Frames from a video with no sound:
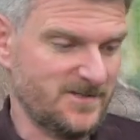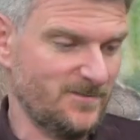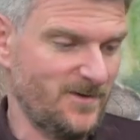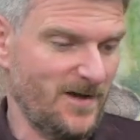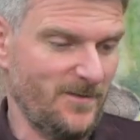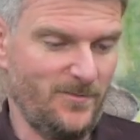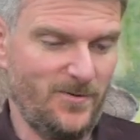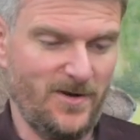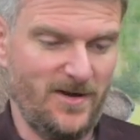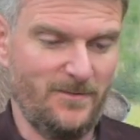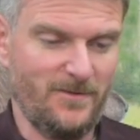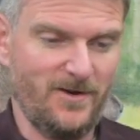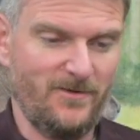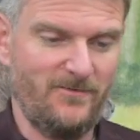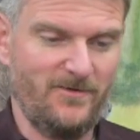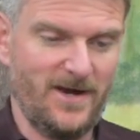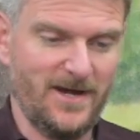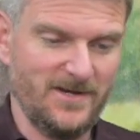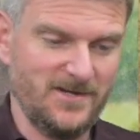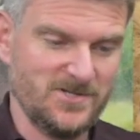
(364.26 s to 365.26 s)
to my
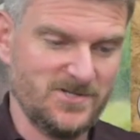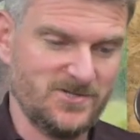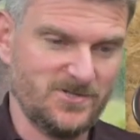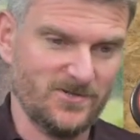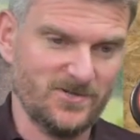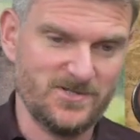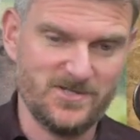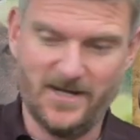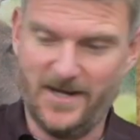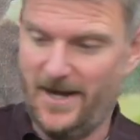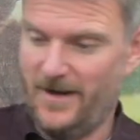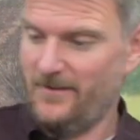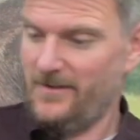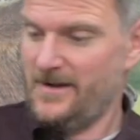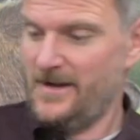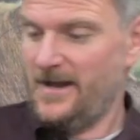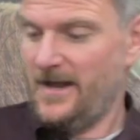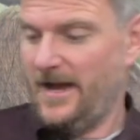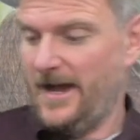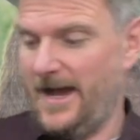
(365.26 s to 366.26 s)
permanent range structure now.
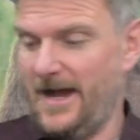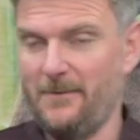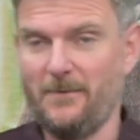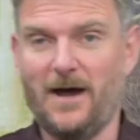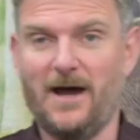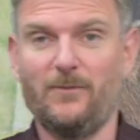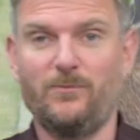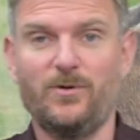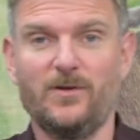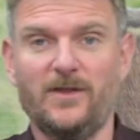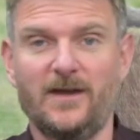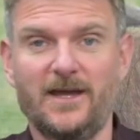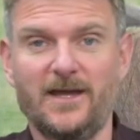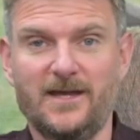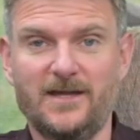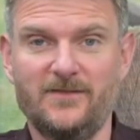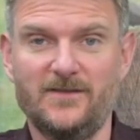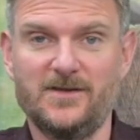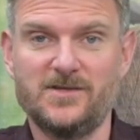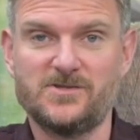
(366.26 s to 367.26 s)
I'll put the
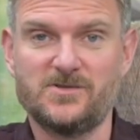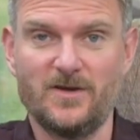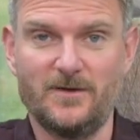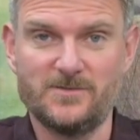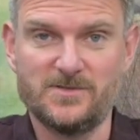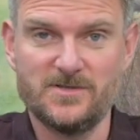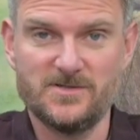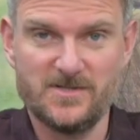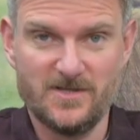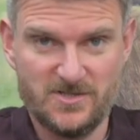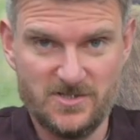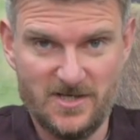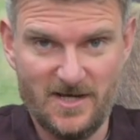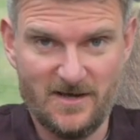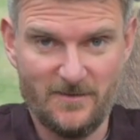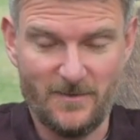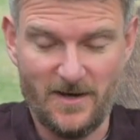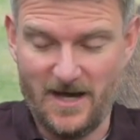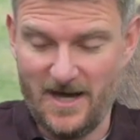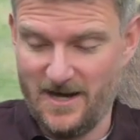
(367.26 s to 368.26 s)
link in the description, so
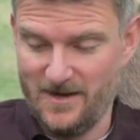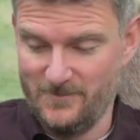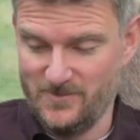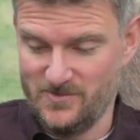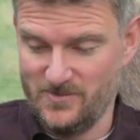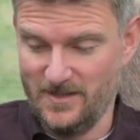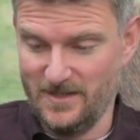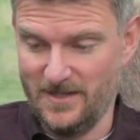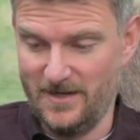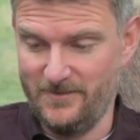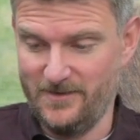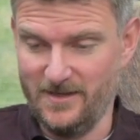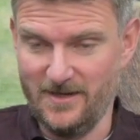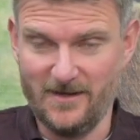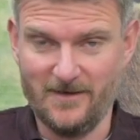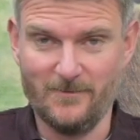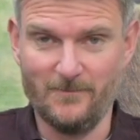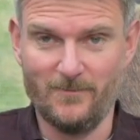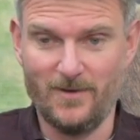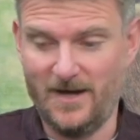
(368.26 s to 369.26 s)
check them out, Hannum's Reloading.
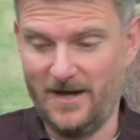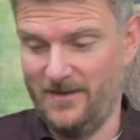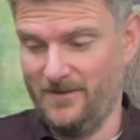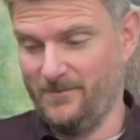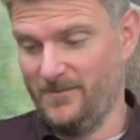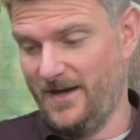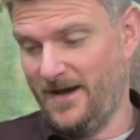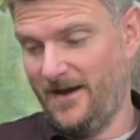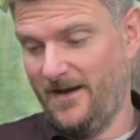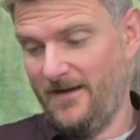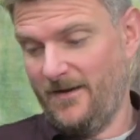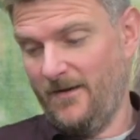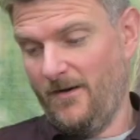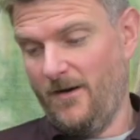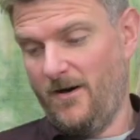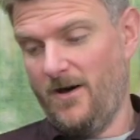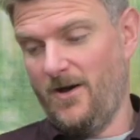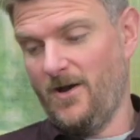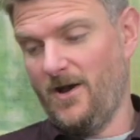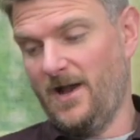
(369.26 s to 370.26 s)
You can buy them there
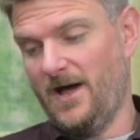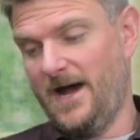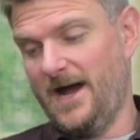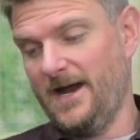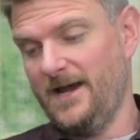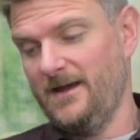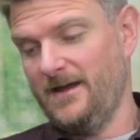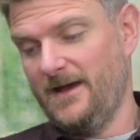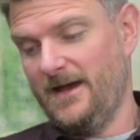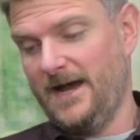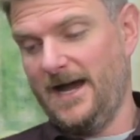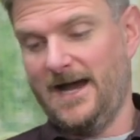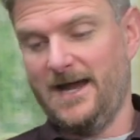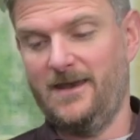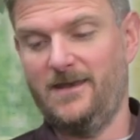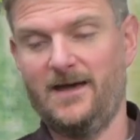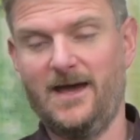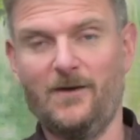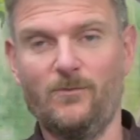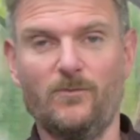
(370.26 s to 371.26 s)
online,
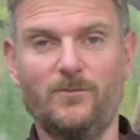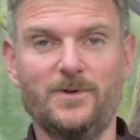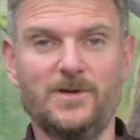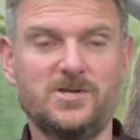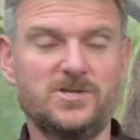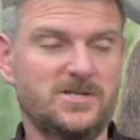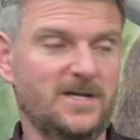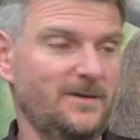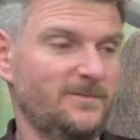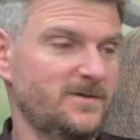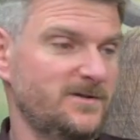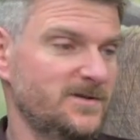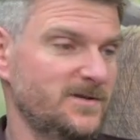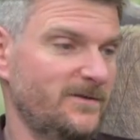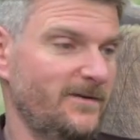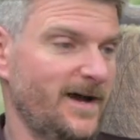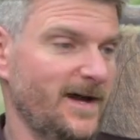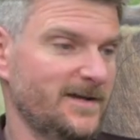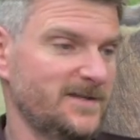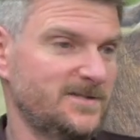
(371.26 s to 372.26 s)
and they will be shipped
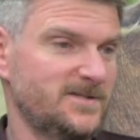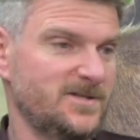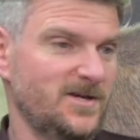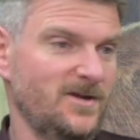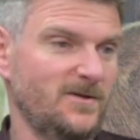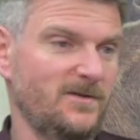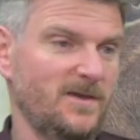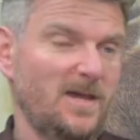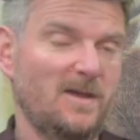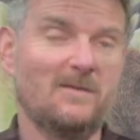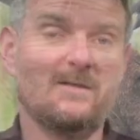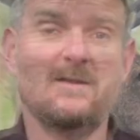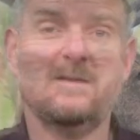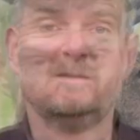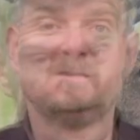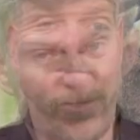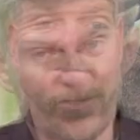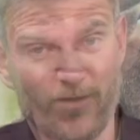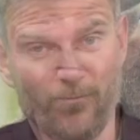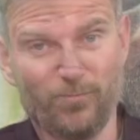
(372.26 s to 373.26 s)
direct to you.
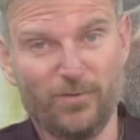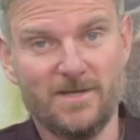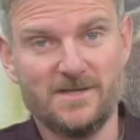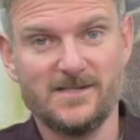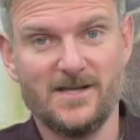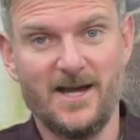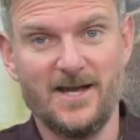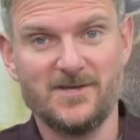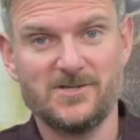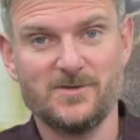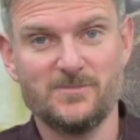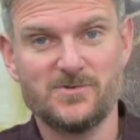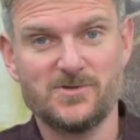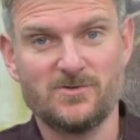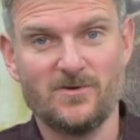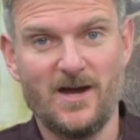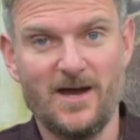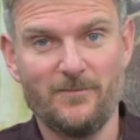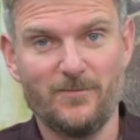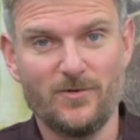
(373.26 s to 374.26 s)
So please like,
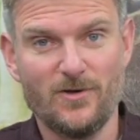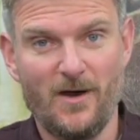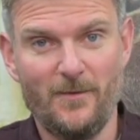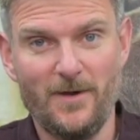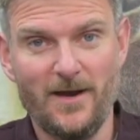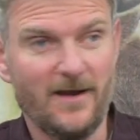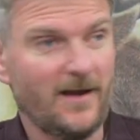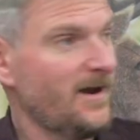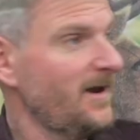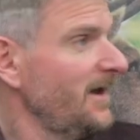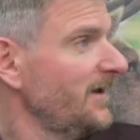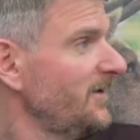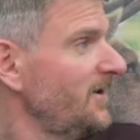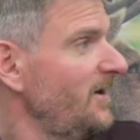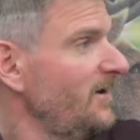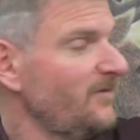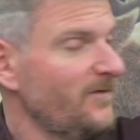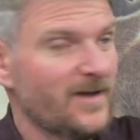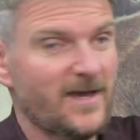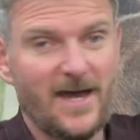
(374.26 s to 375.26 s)
subscribe, comment, click the
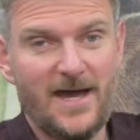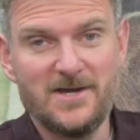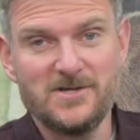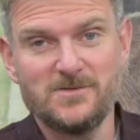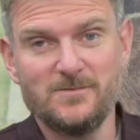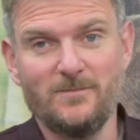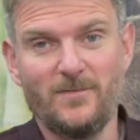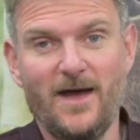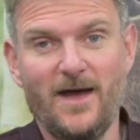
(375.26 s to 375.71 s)
notification